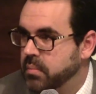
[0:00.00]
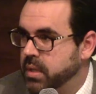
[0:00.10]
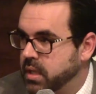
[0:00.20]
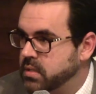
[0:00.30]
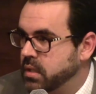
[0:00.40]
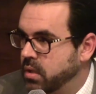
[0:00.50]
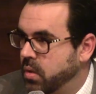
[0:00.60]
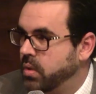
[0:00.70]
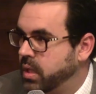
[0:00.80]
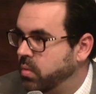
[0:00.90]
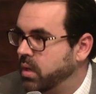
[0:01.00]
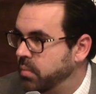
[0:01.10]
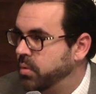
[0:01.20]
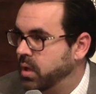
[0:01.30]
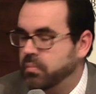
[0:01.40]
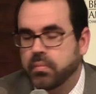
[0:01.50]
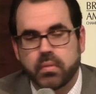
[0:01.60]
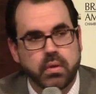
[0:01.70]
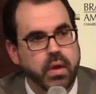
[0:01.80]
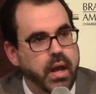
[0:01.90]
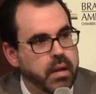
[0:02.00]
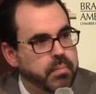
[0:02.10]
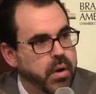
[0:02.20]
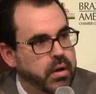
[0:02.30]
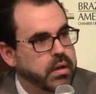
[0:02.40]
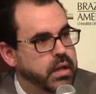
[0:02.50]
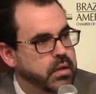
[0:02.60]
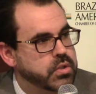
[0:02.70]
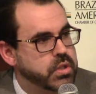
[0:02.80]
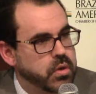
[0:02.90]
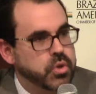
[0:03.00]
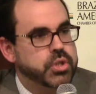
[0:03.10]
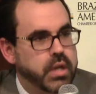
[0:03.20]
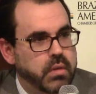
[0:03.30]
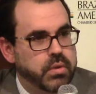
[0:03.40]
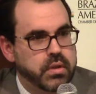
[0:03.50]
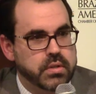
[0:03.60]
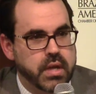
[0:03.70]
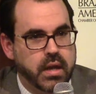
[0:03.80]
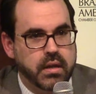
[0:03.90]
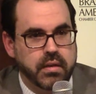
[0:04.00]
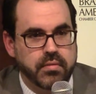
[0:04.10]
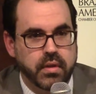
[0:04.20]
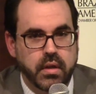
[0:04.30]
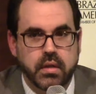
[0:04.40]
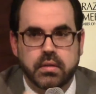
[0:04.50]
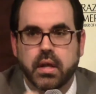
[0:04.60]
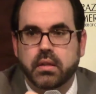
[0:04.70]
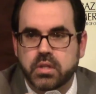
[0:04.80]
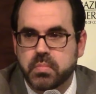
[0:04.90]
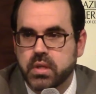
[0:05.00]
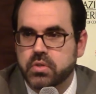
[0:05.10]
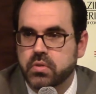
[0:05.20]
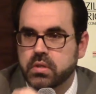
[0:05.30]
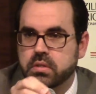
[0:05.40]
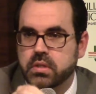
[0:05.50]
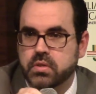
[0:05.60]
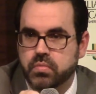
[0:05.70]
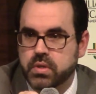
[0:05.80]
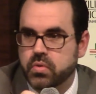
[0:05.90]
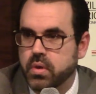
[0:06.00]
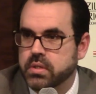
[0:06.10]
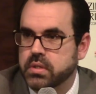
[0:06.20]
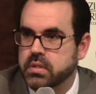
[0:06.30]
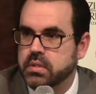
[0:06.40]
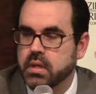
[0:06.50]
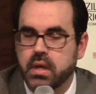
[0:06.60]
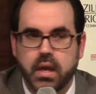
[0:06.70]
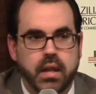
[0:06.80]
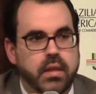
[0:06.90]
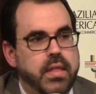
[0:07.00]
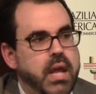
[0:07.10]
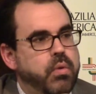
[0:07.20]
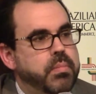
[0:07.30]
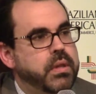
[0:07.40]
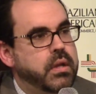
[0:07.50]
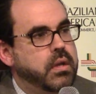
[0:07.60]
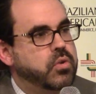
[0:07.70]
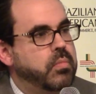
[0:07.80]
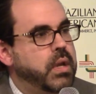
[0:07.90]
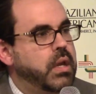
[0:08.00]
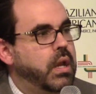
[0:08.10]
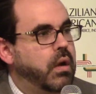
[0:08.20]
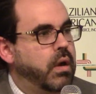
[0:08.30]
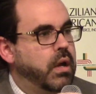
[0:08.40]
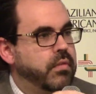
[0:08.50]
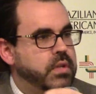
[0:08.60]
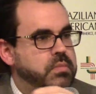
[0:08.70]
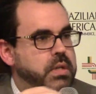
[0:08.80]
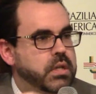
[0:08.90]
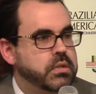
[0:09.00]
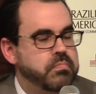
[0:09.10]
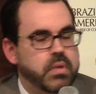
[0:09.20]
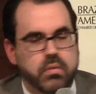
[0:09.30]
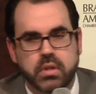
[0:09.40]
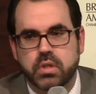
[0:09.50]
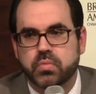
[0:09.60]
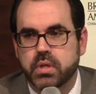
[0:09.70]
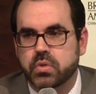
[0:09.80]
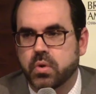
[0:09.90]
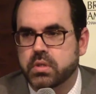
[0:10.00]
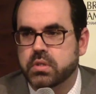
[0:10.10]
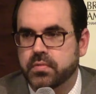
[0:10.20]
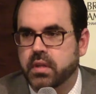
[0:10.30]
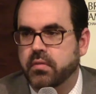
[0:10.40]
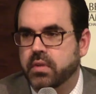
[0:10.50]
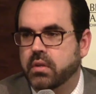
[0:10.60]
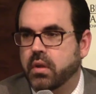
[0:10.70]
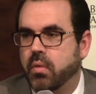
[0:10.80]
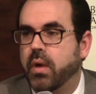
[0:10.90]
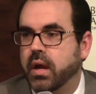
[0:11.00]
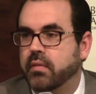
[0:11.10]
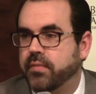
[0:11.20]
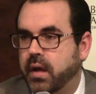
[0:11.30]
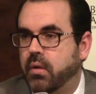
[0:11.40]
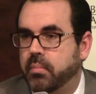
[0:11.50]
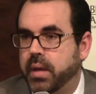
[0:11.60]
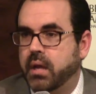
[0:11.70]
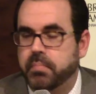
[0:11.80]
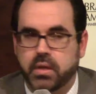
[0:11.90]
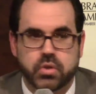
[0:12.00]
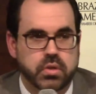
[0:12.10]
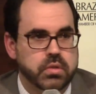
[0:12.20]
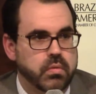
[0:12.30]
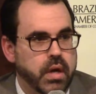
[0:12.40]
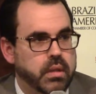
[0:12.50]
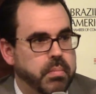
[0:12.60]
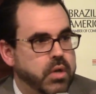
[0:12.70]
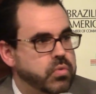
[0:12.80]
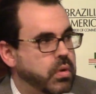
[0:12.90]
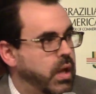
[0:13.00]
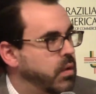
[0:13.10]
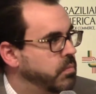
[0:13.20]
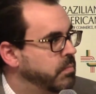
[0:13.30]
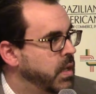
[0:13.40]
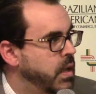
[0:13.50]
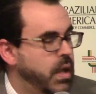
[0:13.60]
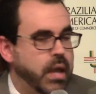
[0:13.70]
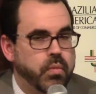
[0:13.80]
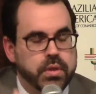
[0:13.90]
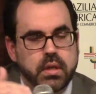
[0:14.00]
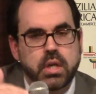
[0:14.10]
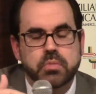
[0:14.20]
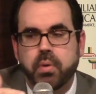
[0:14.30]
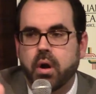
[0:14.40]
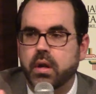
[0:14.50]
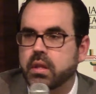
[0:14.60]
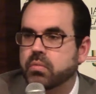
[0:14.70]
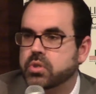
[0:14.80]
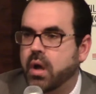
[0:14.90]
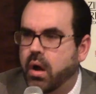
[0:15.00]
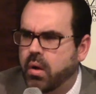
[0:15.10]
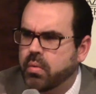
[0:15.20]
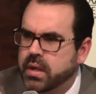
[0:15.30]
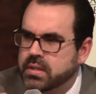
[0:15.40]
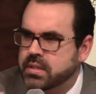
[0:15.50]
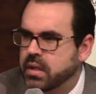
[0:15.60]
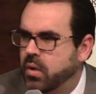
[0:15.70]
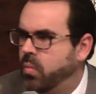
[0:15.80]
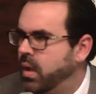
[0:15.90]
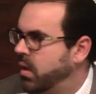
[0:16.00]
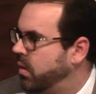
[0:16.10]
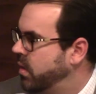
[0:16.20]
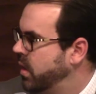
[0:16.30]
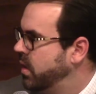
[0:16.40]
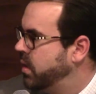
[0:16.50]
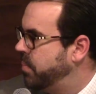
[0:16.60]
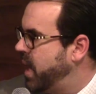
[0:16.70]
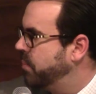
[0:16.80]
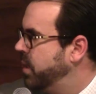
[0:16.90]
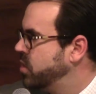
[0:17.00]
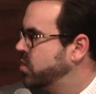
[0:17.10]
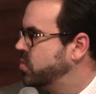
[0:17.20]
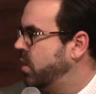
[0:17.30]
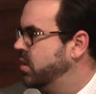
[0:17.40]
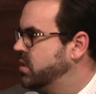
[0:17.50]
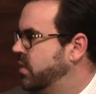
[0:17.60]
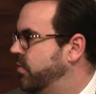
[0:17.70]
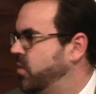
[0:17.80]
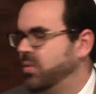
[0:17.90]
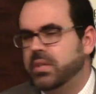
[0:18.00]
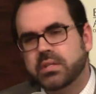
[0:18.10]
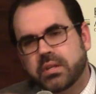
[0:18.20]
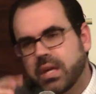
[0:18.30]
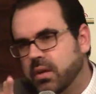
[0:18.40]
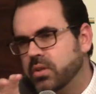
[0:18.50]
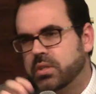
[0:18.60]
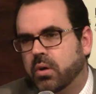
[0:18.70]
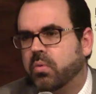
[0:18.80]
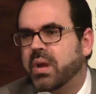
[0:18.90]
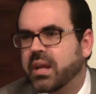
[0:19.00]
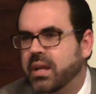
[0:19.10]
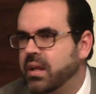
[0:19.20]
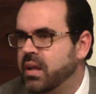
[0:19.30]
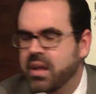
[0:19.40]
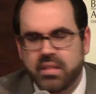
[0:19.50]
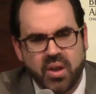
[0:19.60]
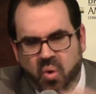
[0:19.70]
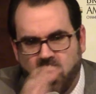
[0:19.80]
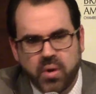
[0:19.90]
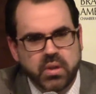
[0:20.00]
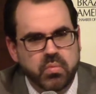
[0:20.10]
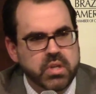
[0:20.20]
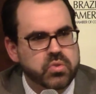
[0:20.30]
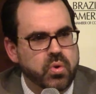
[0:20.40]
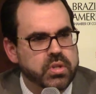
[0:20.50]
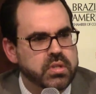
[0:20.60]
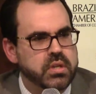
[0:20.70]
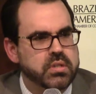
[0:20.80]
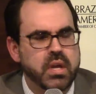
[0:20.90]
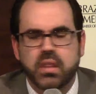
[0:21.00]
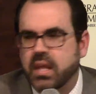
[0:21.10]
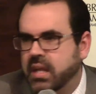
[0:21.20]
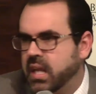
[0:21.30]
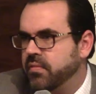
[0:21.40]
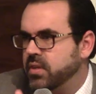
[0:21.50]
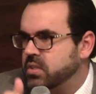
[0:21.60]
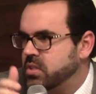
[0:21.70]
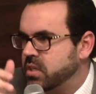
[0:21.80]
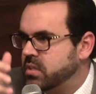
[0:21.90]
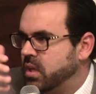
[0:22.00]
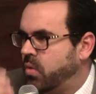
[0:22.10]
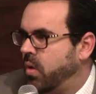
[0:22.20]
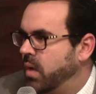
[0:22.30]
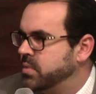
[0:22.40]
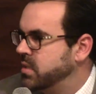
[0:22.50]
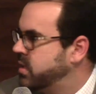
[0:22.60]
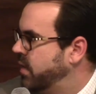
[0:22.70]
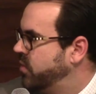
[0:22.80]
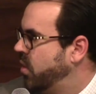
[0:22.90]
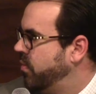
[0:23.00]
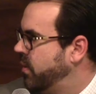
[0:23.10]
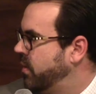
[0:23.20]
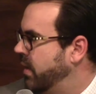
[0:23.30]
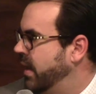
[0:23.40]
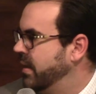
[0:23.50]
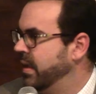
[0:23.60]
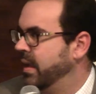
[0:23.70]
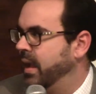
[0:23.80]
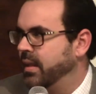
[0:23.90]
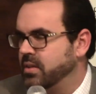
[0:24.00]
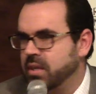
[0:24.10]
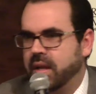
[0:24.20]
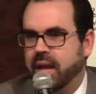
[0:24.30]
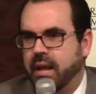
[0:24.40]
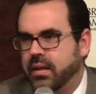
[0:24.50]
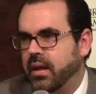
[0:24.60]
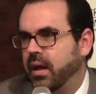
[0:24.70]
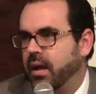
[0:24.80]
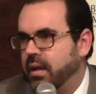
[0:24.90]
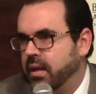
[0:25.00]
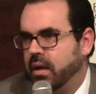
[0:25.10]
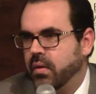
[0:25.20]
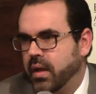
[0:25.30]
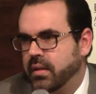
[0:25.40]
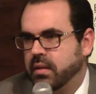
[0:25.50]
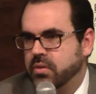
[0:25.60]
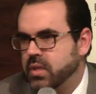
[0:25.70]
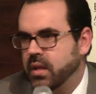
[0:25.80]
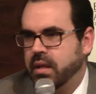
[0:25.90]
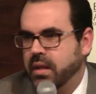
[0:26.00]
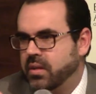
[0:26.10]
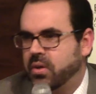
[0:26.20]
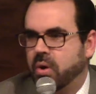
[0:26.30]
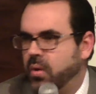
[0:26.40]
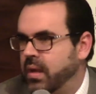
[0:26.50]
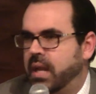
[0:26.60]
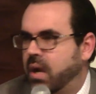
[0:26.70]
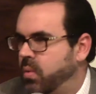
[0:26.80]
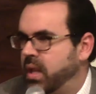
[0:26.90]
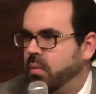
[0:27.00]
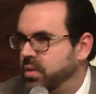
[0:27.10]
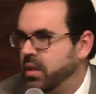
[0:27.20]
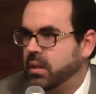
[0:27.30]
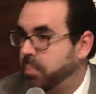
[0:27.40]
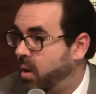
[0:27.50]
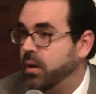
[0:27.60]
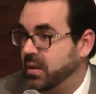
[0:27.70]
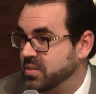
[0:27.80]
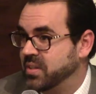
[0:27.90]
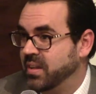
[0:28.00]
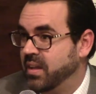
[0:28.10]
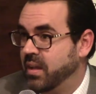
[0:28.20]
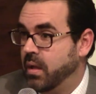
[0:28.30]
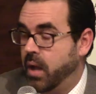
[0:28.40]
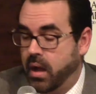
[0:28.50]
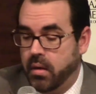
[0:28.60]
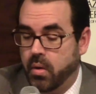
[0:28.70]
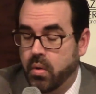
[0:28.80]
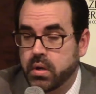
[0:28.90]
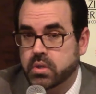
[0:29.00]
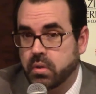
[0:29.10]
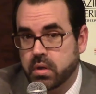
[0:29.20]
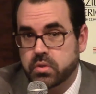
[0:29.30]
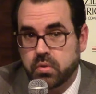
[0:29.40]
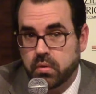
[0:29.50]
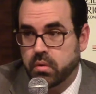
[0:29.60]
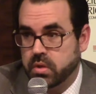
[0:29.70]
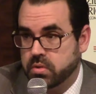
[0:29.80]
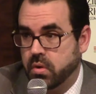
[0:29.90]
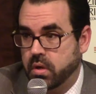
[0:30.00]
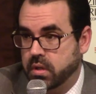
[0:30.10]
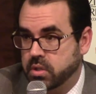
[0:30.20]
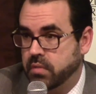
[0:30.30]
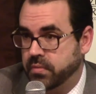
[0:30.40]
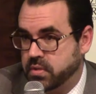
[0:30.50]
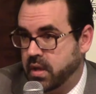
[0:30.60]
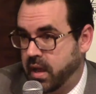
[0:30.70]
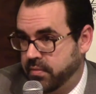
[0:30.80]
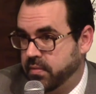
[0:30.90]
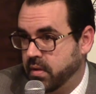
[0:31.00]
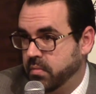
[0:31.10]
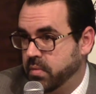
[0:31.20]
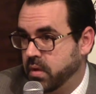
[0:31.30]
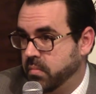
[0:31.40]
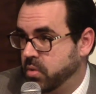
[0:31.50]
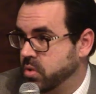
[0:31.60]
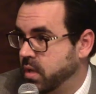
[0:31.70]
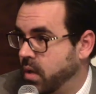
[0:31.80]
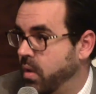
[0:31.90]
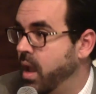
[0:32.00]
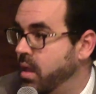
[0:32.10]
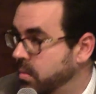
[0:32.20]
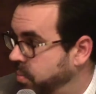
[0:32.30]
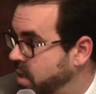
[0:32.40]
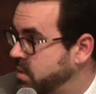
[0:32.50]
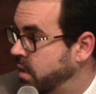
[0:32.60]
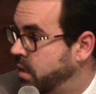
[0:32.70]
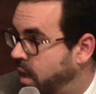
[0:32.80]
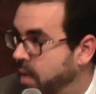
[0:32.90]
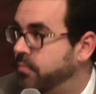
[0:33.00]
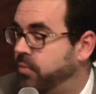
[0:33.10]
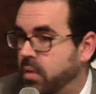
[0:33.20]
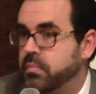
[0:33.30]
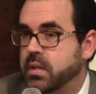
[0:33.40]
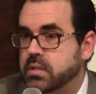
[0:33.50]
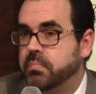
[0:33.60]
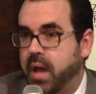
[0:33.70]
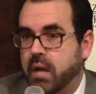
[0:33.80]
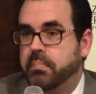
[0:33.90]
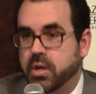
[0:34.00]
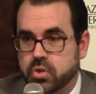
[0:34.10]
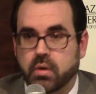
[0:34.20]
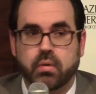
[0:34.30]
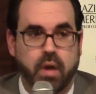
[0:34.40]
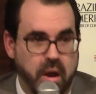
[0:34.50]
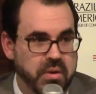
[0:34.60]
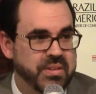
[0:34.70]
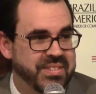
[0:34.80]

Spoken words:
Because in the old equilibrium, you had party leaders negotiating with the executive, take these ministries, these resources, and then they would be the intermediary of these resources vis-a-vis their rank and file and backbenchers, right, the Baixo Clero. And within each party, there was always ill will. The backbenchers were always of the view. These leaders, greedy. They hoard the resources. They give us just the crumbs that's left over, right? And there's there's an internal inequity within the parties. Onyx Lorenzoni, the chief of staff of Bolsonaro, and the president come from this backbencher crowd.